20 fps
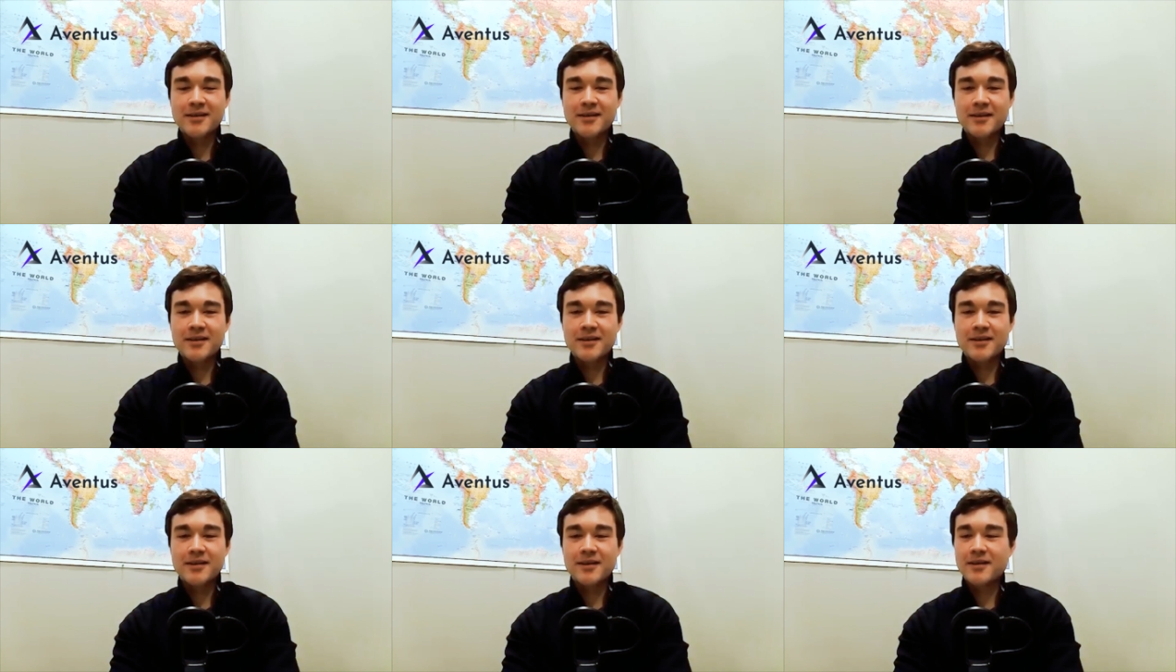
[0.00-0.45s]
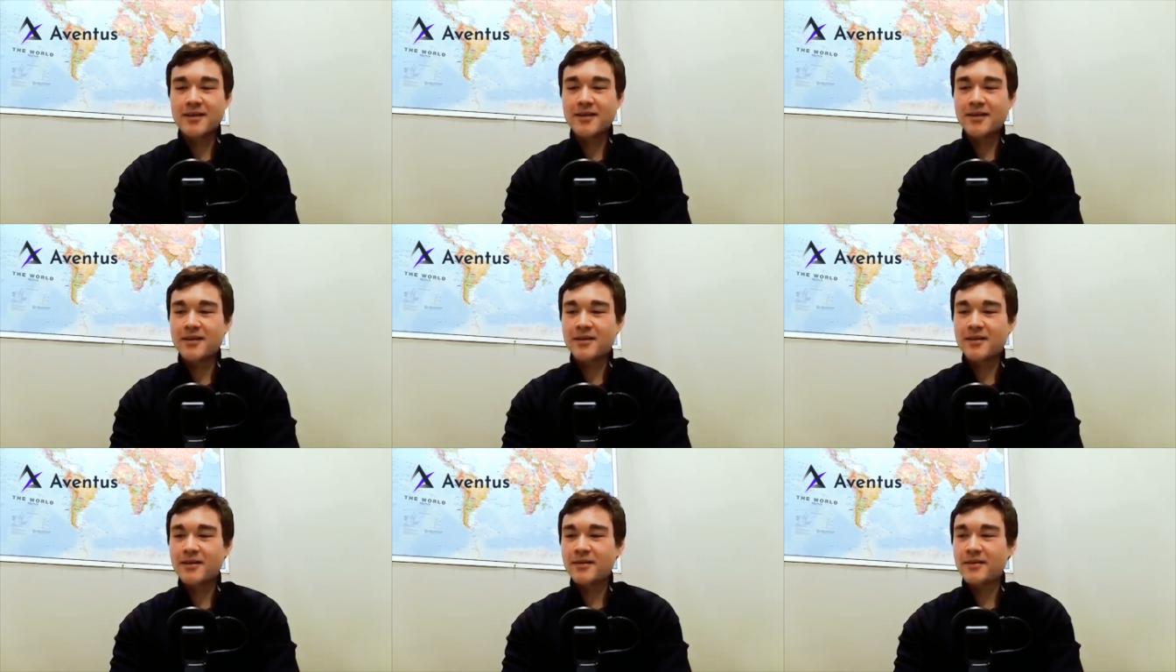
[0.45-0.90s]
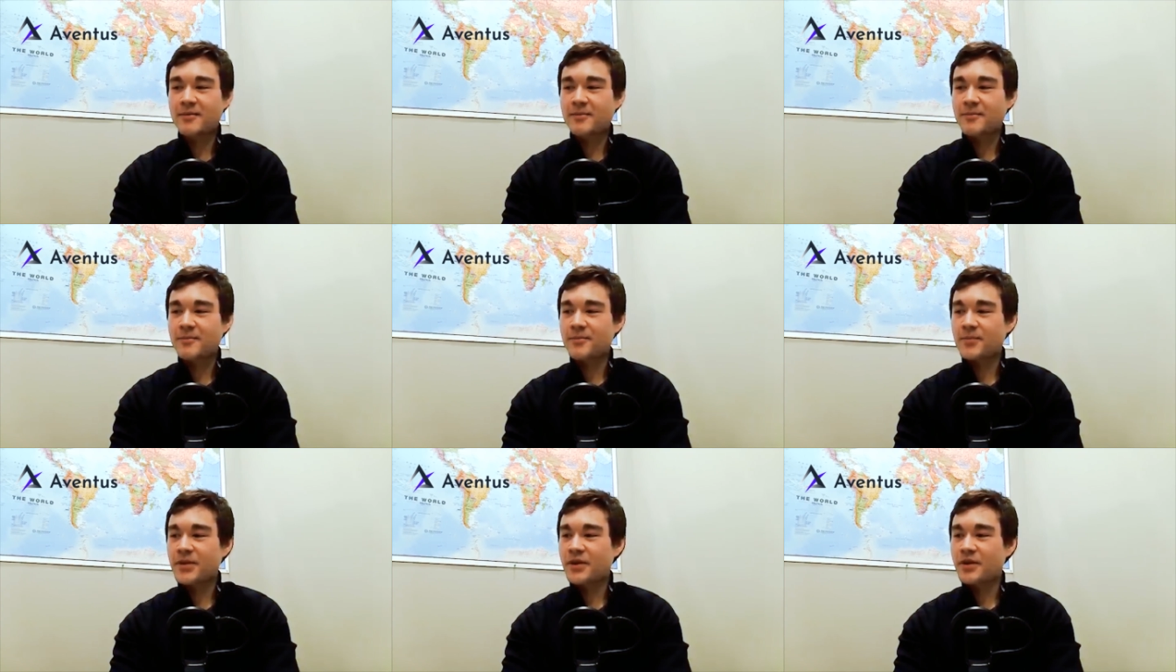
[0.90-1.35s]

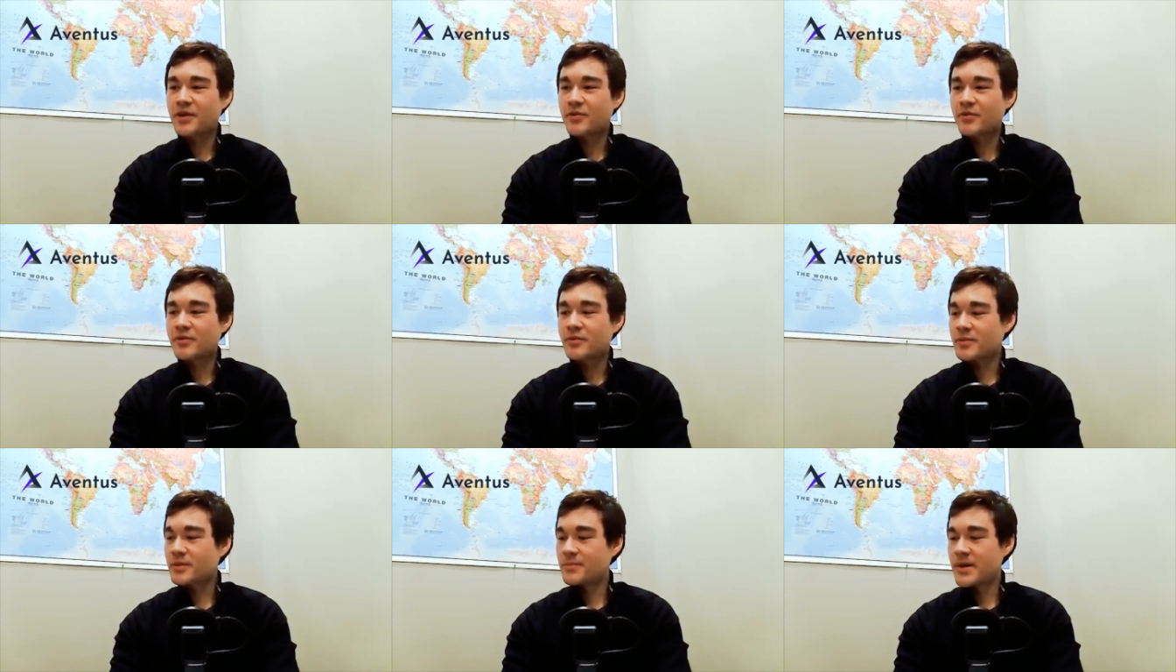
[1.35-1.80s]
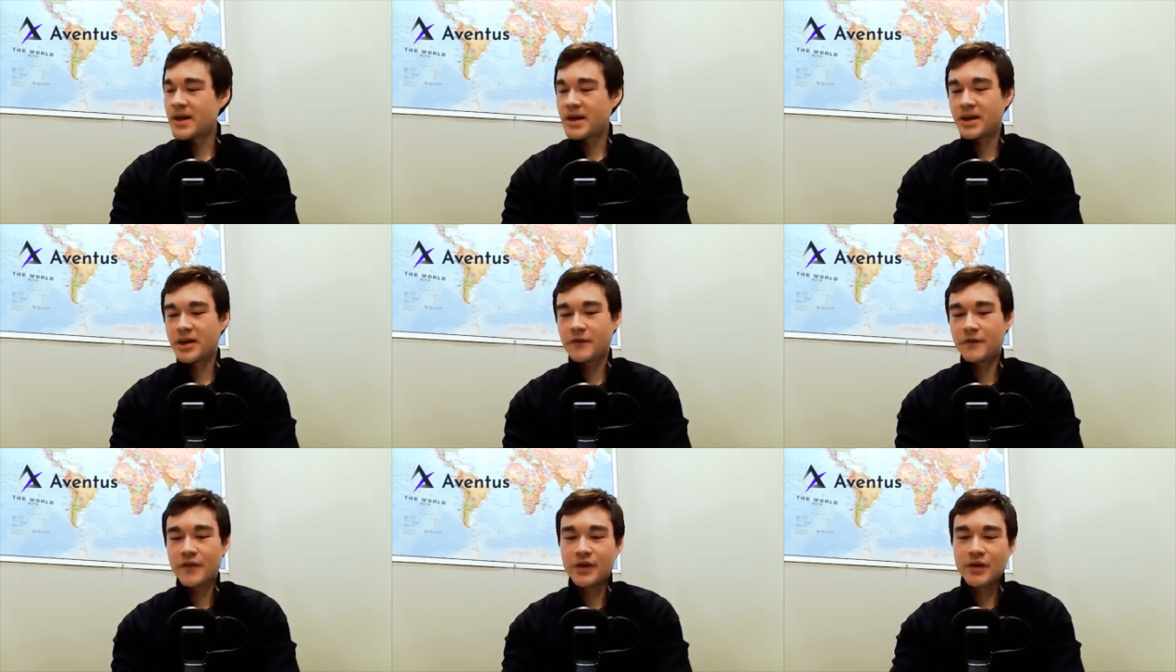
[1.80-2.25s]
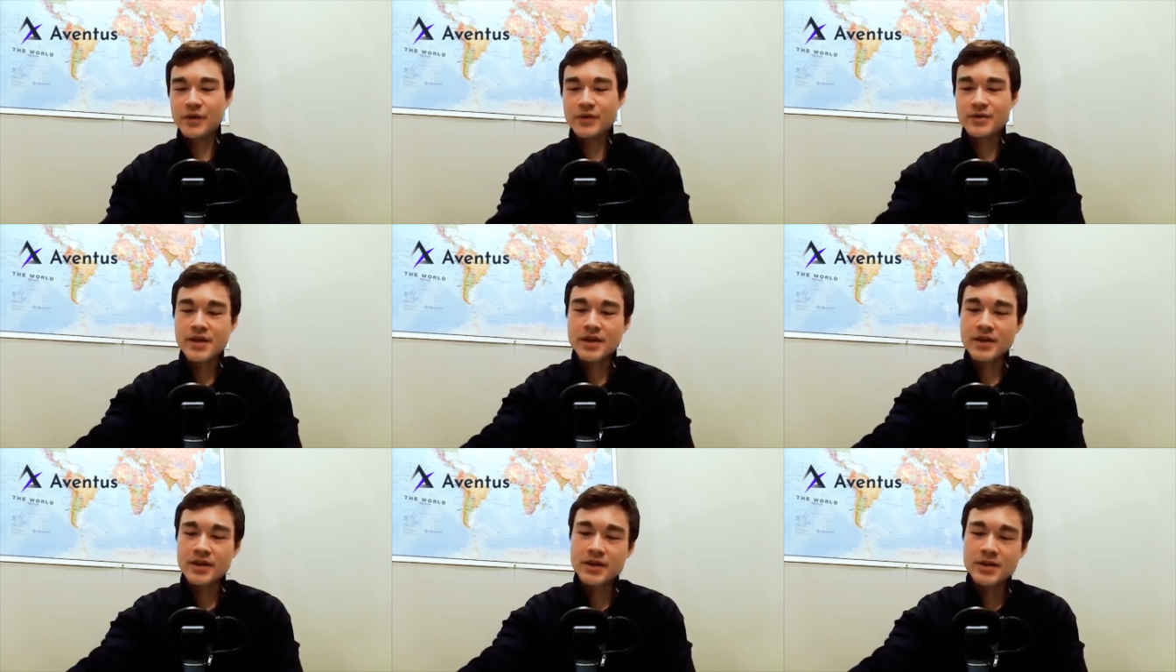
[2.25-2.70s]
Um, you know, we'll be making videos
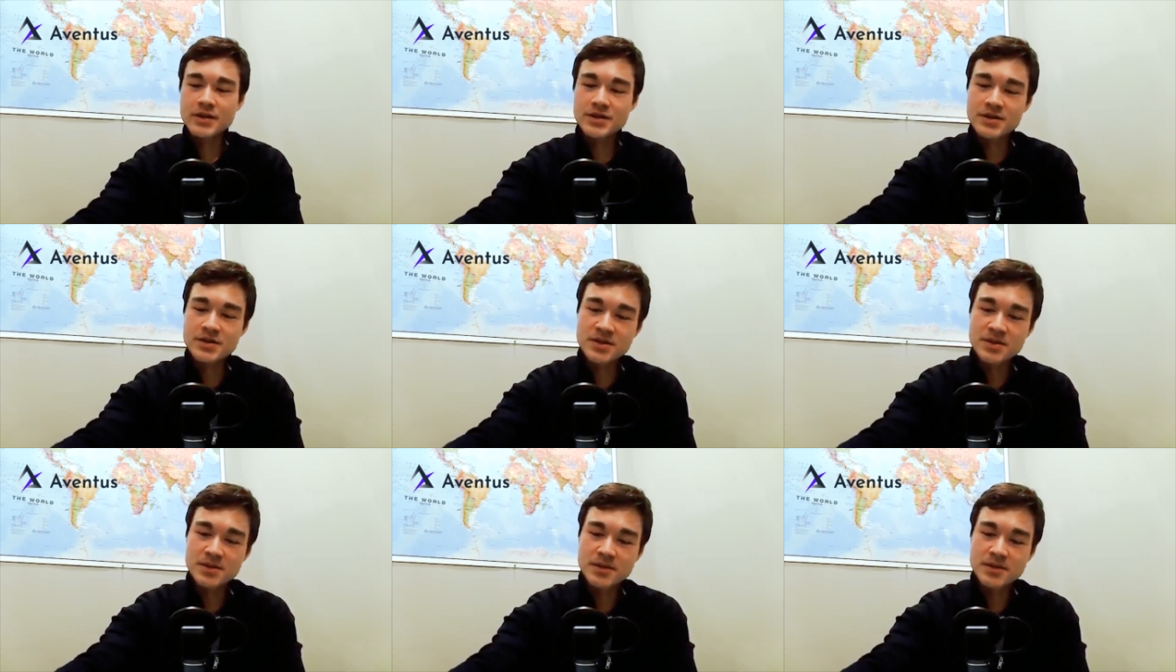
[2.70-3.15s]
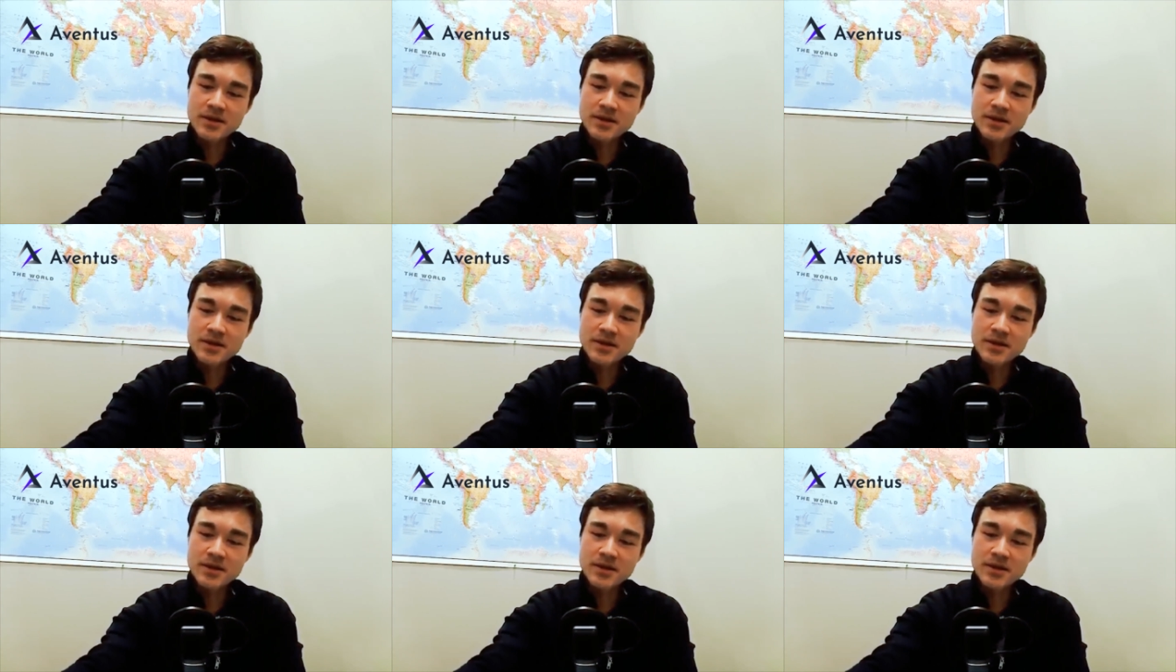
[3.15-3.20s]
like this,